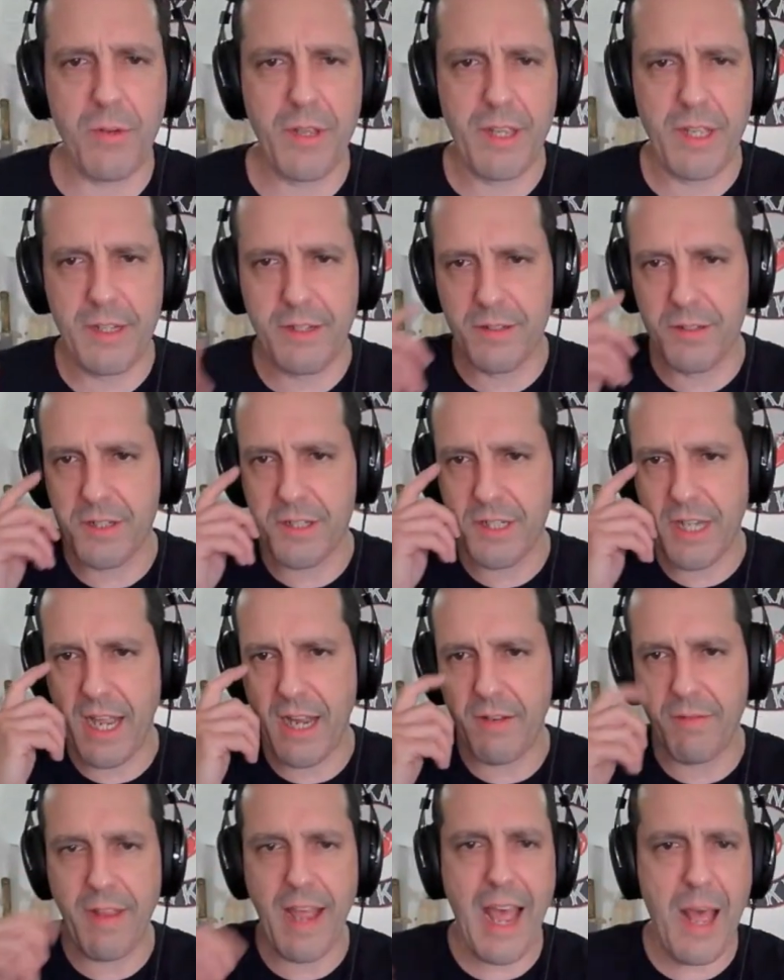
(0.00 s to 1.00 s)
with it and just
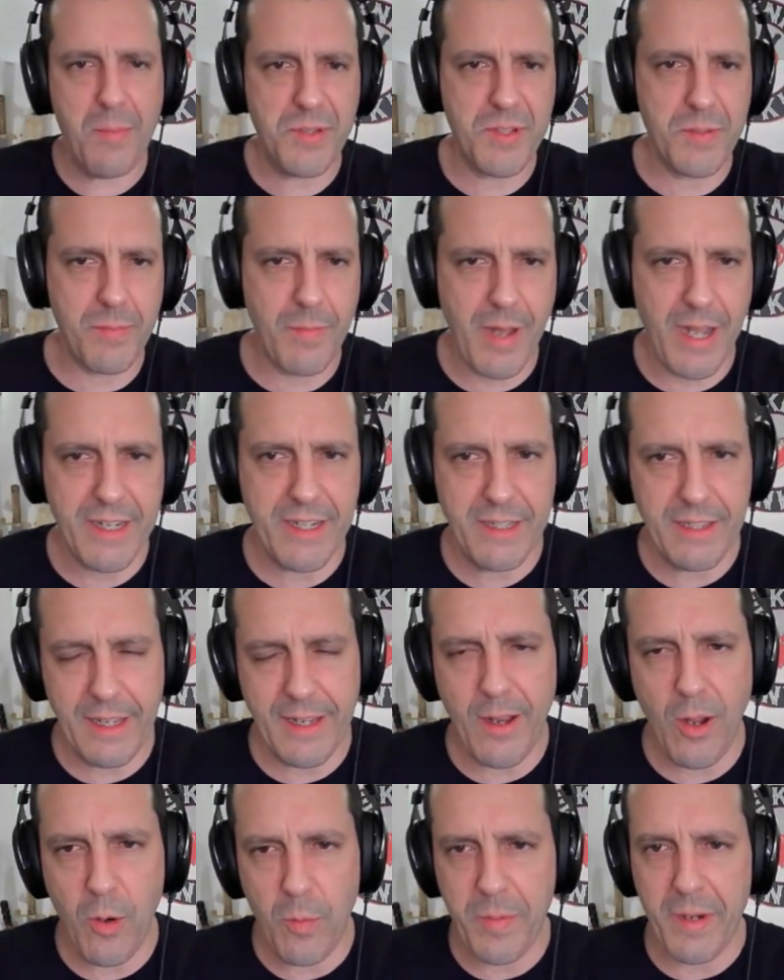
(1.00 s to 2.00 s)
kind of
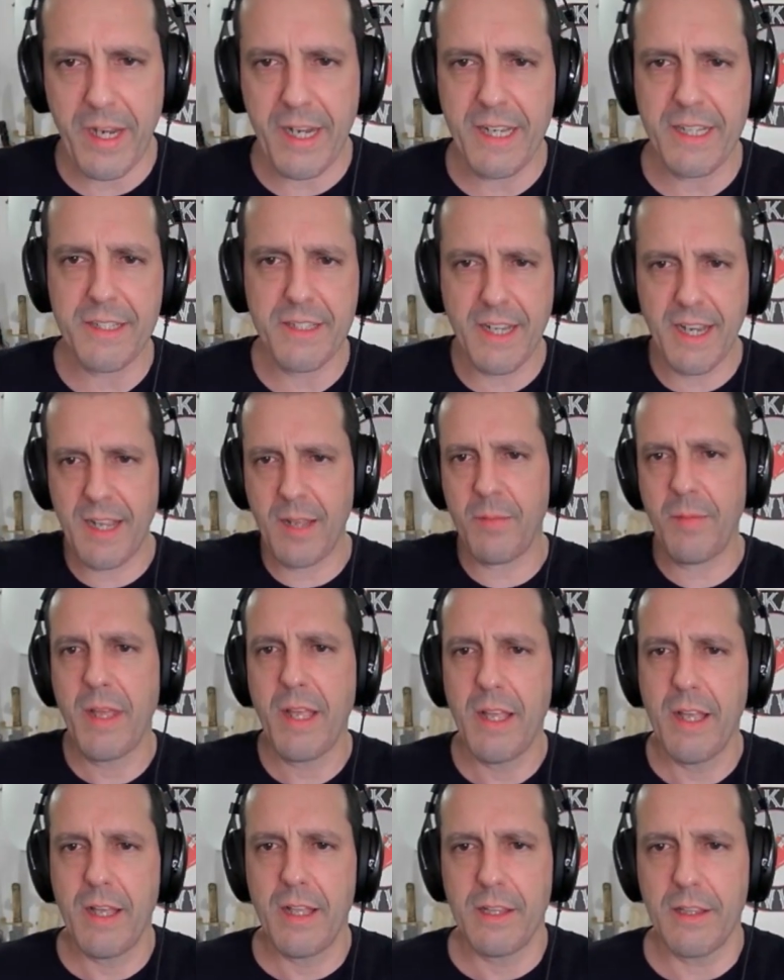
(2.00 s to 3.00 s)
absentmindedly opening it. Say I'm
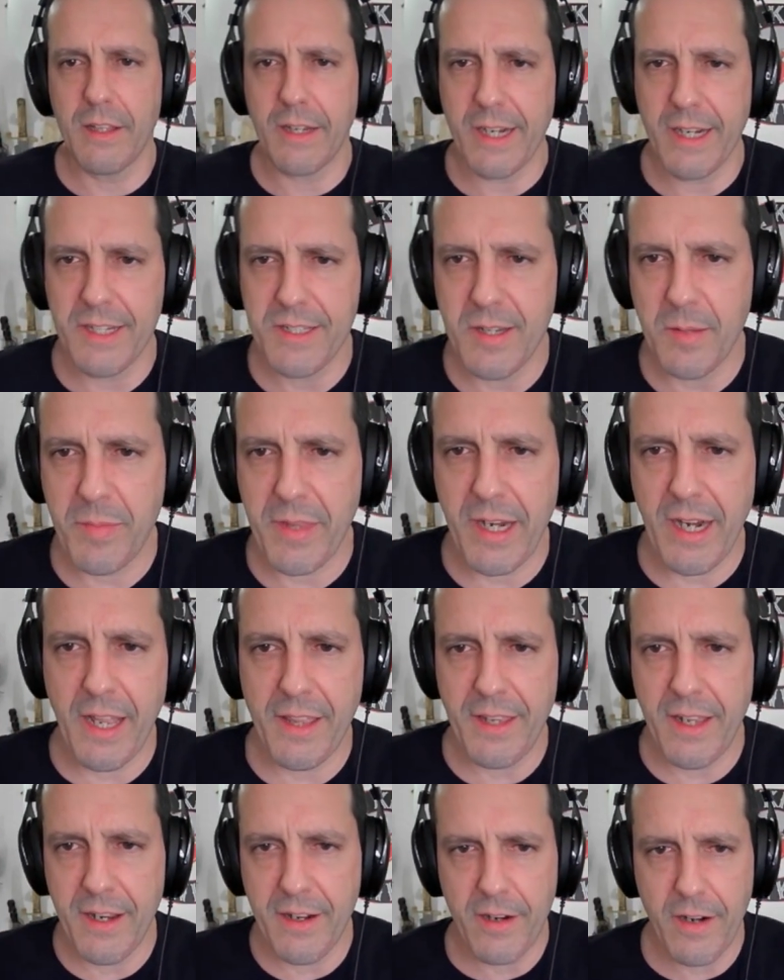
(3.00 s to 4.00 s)
looking at something
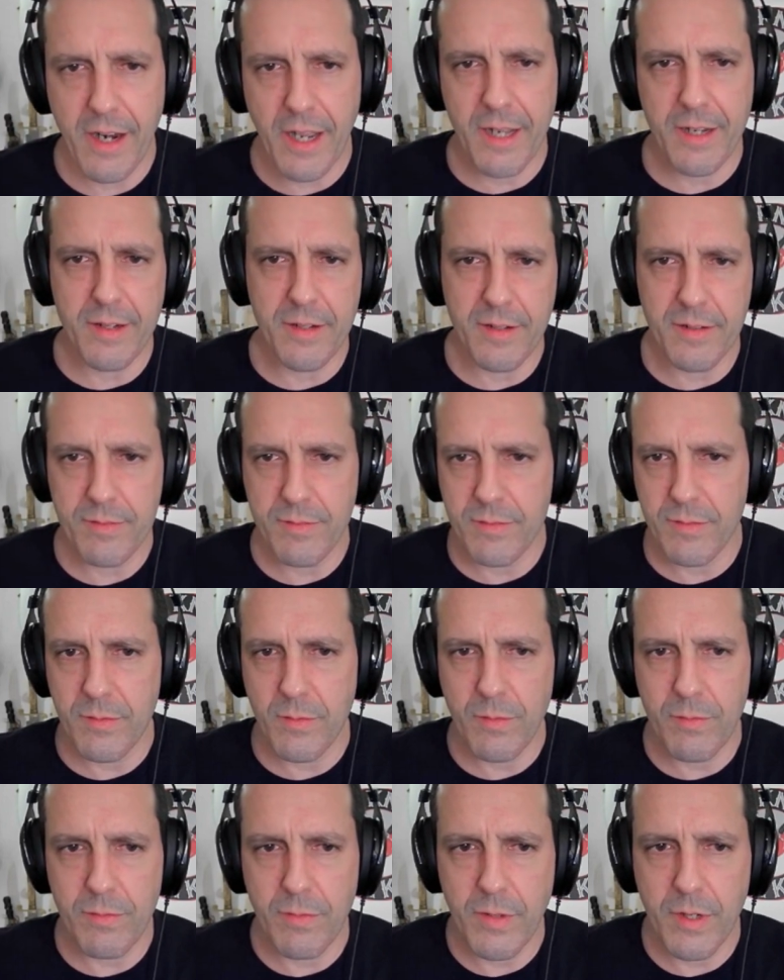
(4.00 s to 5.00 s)
on the internet and,
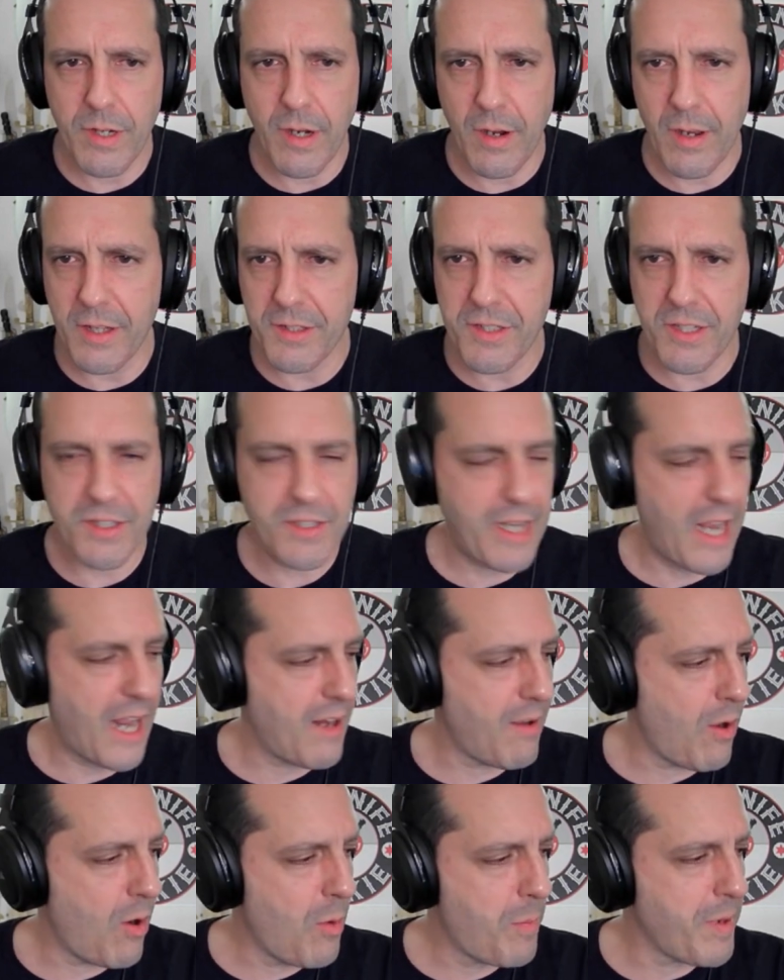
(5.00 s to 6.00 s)
you know, I'll just
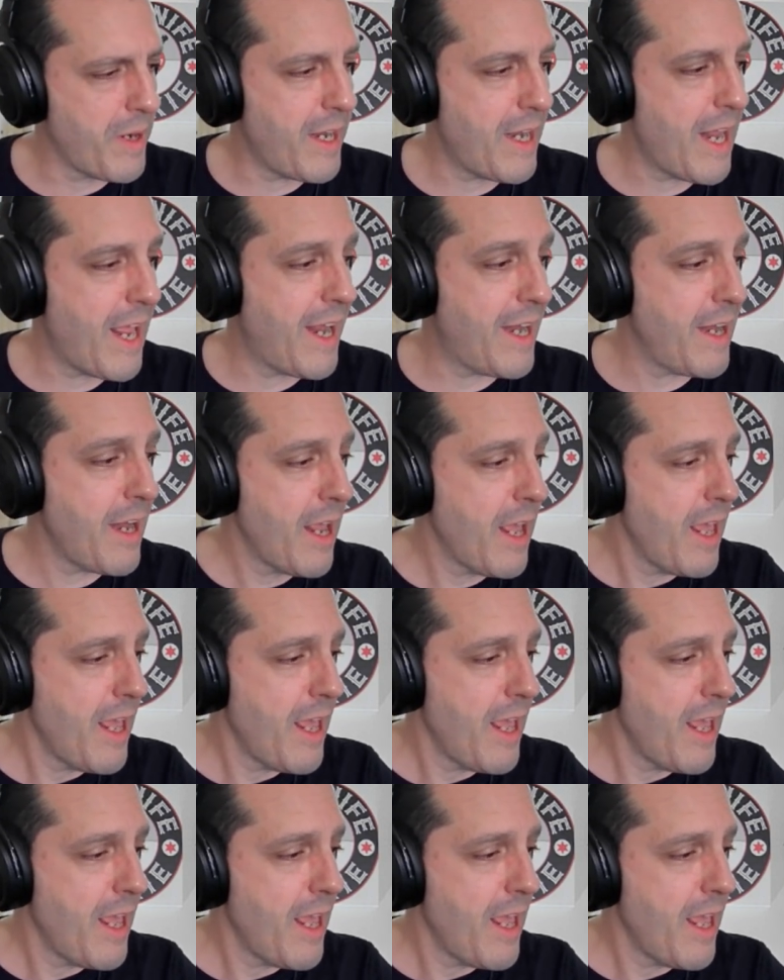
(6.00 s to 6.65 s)
kind of open it. And